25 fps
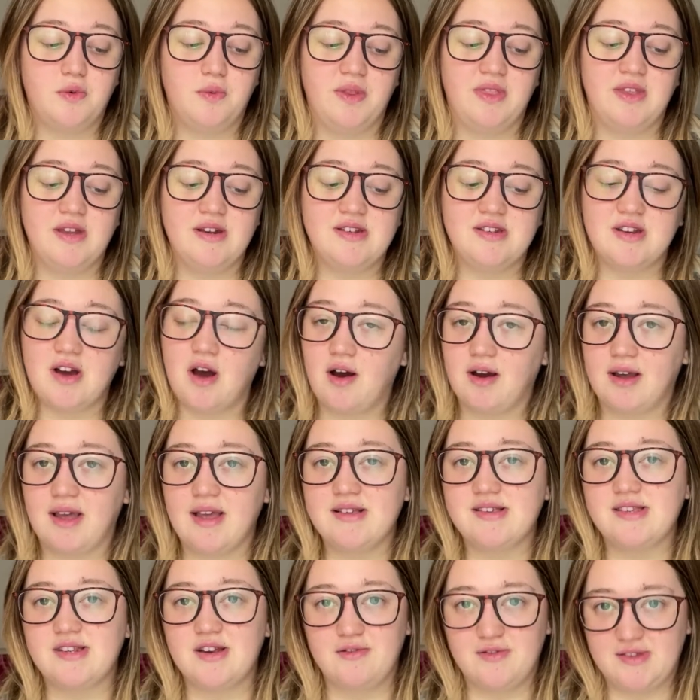with the
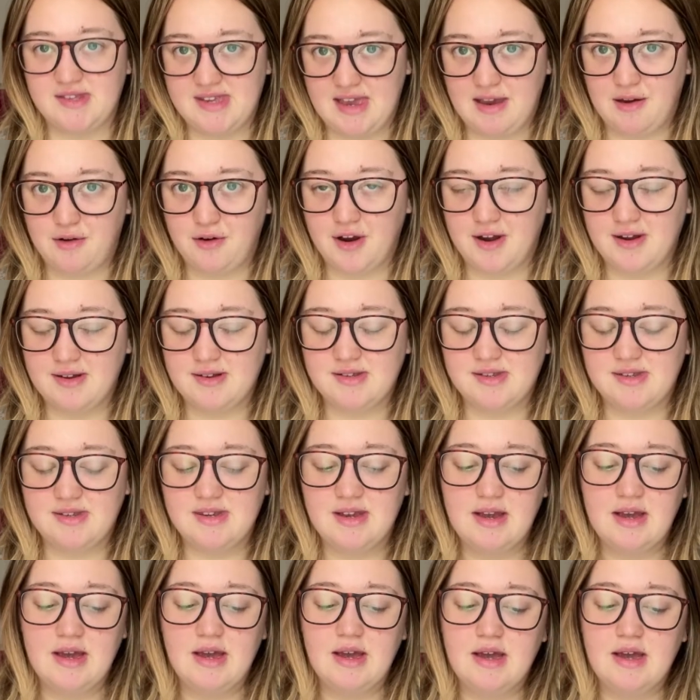darkest of secrets.